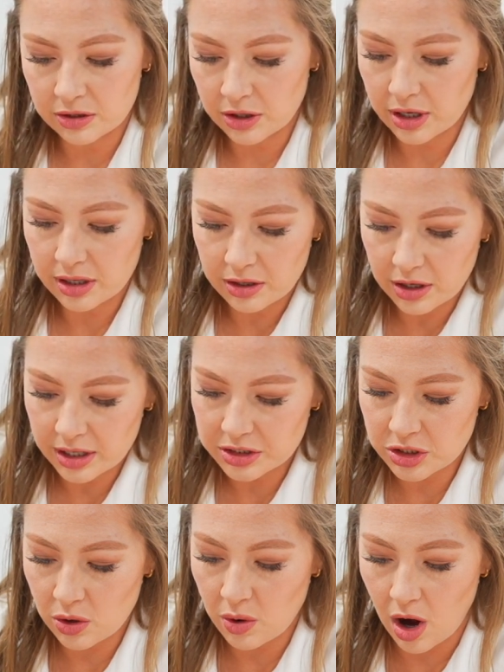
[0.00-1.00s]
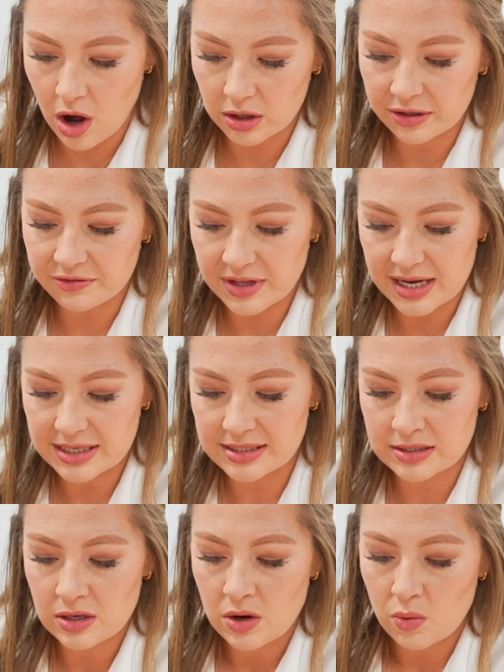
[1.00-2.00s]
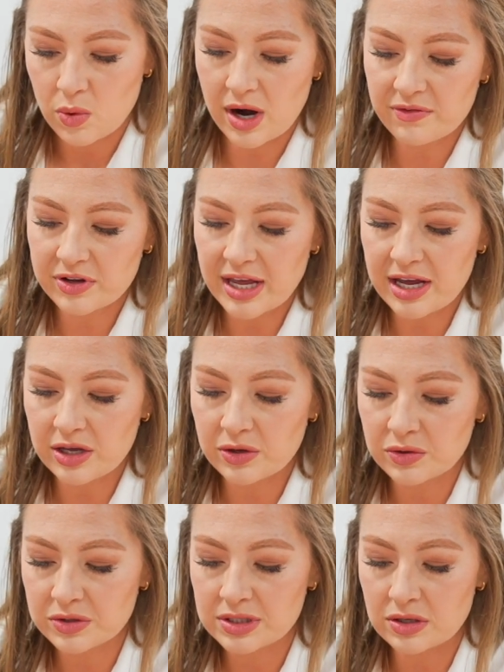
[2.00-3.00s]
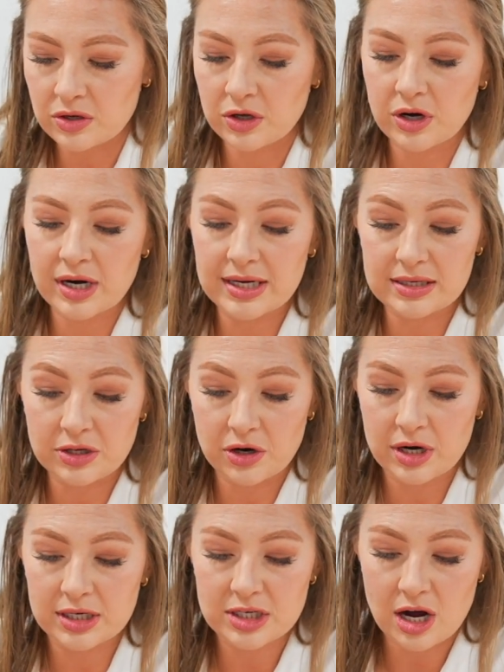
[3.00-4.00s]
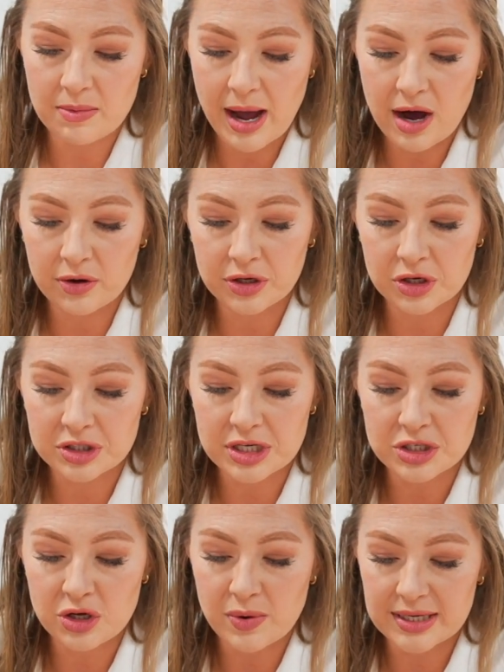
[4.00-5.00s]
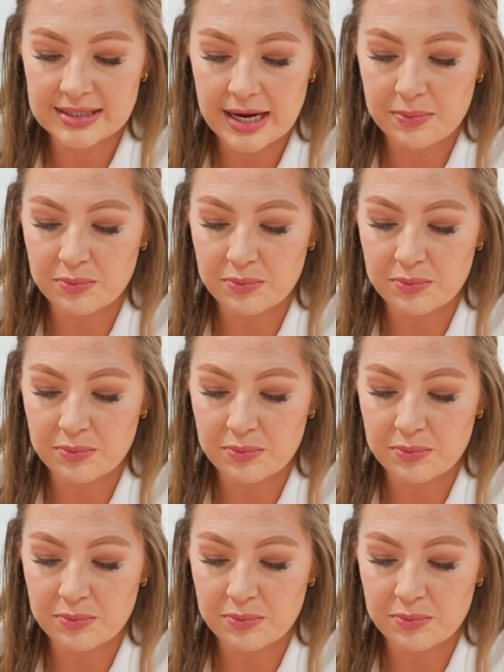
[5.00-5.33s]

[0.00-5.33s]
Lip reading: You're good. So all of this, whatever they use, you're gonna talk about how yours is USA